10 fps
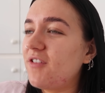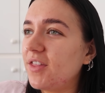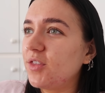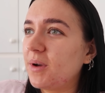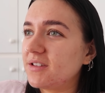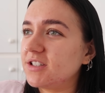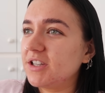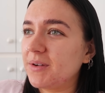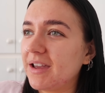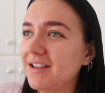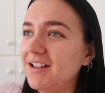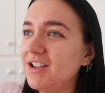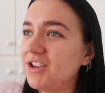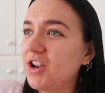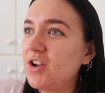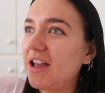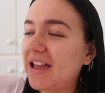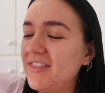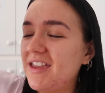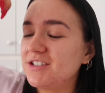found the way to do it. You know, like
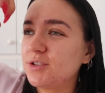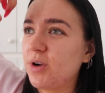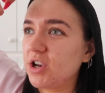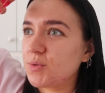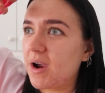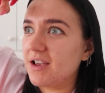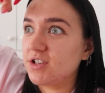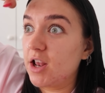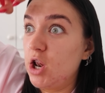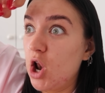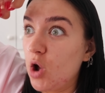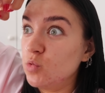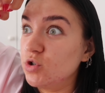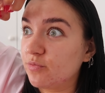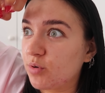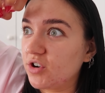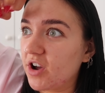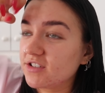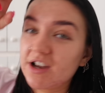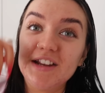at the end of the brush where it has like loads of yeah.
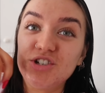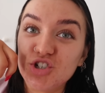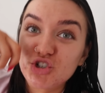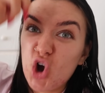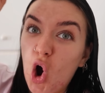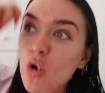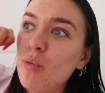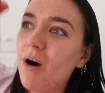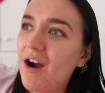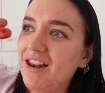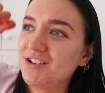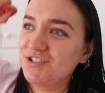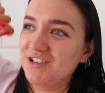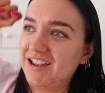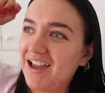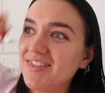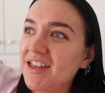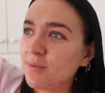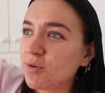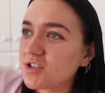product, I literally just coat my eyelashes in it and
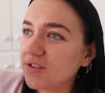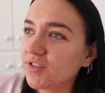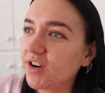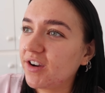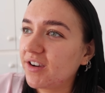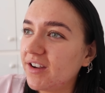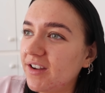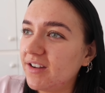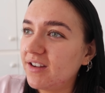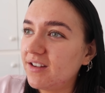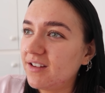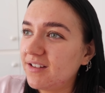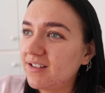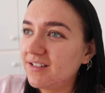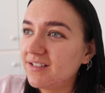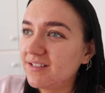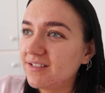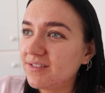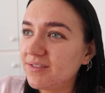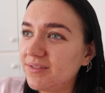then I brush it through. Okay.